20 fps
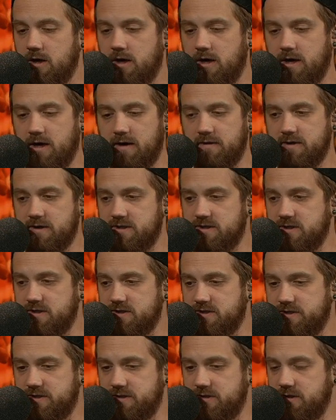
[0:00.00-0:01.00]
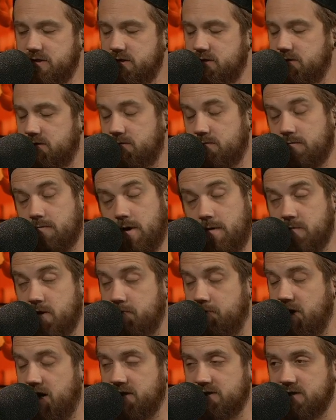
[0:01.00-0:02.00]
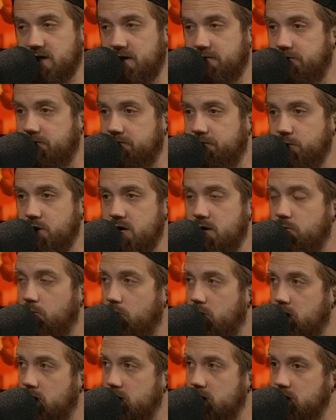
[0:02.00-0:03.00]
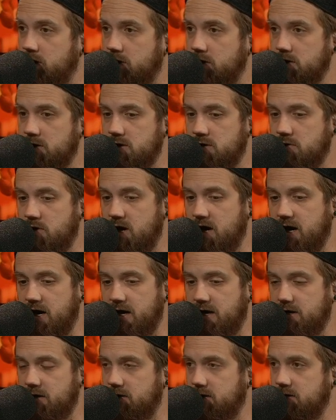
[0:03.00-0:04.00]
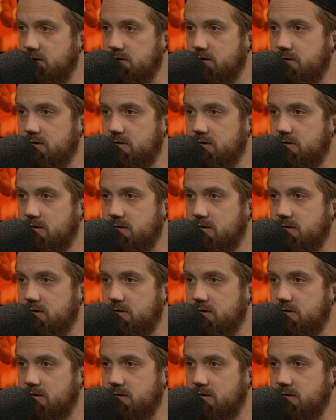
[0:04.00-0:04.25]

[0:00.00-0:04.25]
Uh, this is, I mean, based off of week one, you had